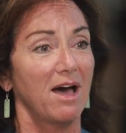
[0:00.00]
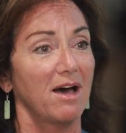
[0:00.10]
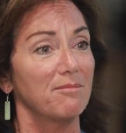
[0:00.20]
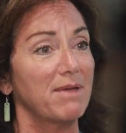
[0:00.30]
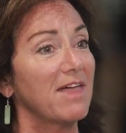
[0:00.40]

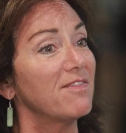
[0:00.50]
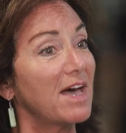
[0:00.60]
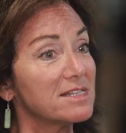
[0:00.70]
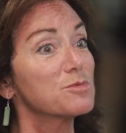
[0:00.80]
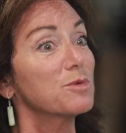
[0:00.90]
And
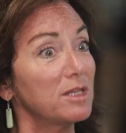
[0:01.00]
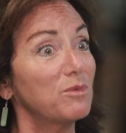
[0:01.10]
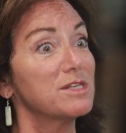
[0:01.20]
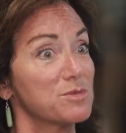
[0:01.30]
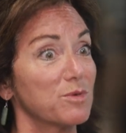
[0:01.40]
that's really
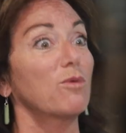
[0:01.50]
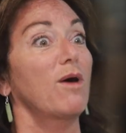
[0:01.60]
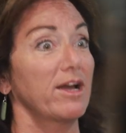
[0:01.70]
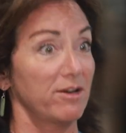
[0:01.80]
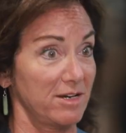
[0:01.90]
what's
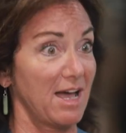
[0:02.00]
required